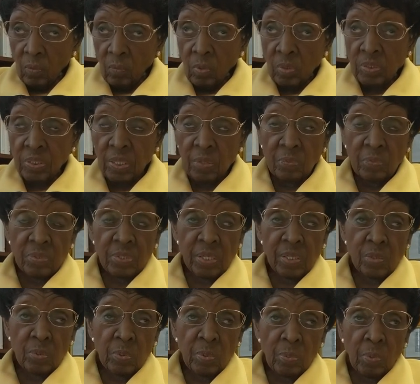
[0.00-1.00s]
Well,
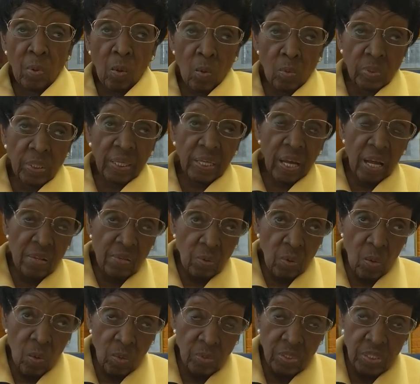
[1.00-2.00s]
since we were all together
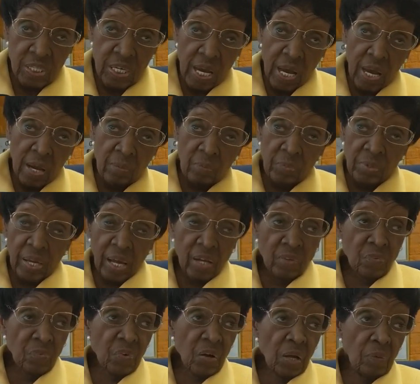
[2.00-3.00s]
all the time, we
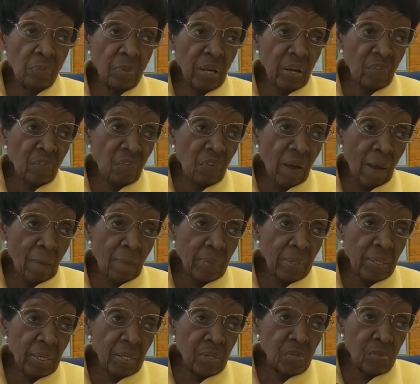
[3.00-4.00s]
had fun. We had
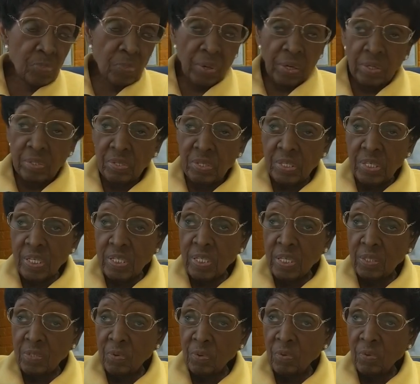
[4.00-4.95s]
family experiences.